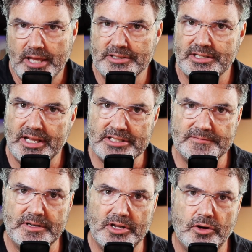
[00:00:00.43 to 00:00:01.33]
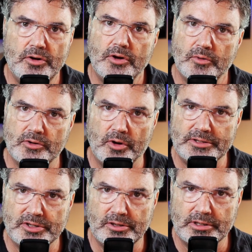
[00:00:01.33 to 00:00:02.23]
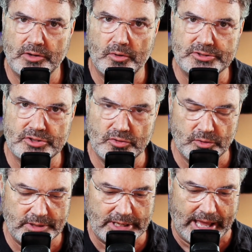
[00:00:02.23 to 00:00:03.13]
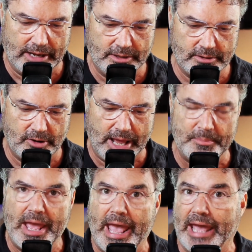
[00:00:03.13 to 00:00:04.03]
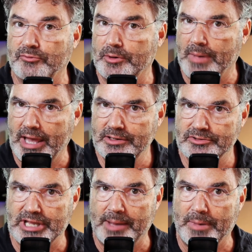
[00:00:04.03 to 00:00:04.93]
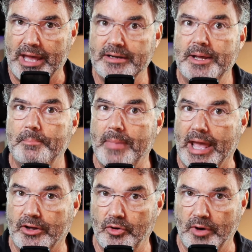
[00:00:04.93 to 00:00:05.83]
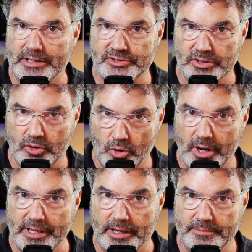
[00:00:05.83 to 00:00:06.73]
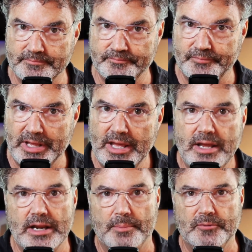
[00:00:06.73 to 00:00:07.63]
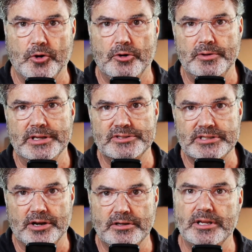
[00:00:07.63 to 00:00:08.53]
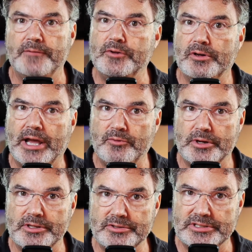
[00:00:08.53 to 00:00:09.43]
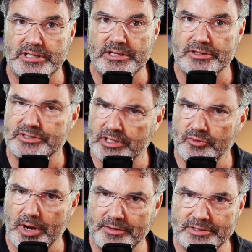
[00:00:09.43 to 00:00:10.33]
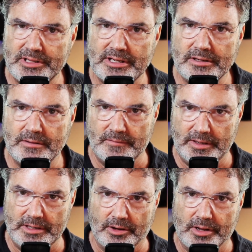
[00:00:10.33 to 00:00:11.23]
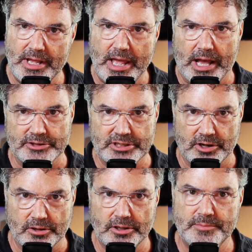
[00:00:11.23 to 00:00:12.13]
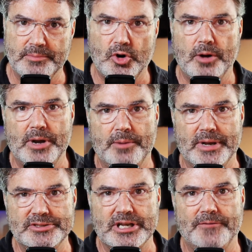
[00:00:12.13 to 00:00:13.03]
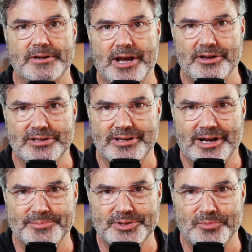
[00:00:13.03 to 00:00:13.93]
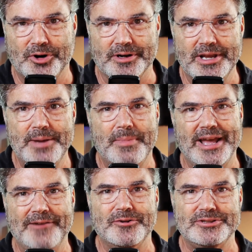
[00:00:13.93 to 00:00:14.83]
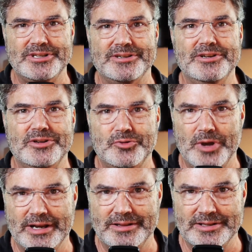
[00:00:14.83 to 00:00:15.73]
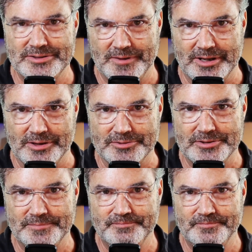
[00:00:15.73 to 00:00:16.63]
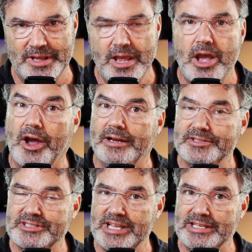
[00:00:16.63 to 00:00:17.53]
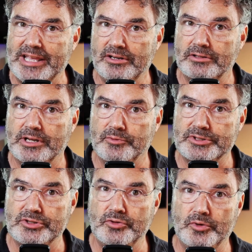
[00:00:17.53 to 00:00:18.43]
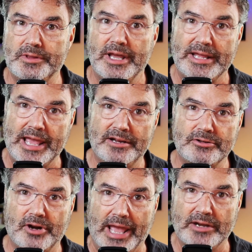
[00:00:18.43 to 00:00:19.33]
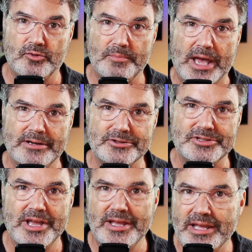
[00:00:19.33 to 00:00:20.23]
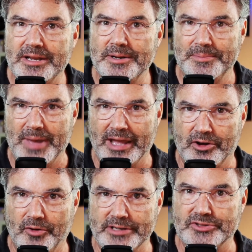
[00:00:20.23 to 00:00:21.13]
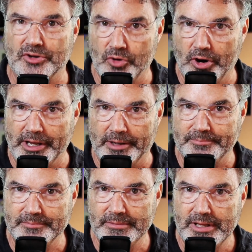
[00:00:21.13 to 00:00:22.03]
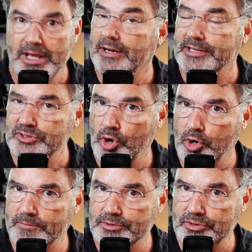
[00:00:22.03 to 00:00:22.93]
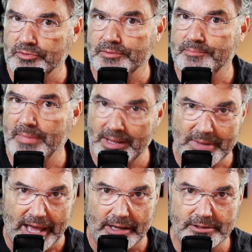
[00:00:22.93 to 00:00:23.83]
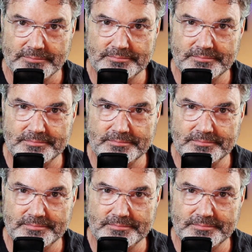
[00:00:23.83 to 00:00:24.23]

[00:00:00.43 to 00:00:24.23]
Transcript: In today's video, we're going to look at what's new with the Calendar app and Reminders app on macOS Sequoia. Now before we get started, if you like what you see here, stick around to the end of the video. I'll share a little bit more about myself and how you can help support my efforts in creating these videos. All right, let's take a look at what's new with Calendar and Reminders in macOS Sequoia. Let's go over to my Mac.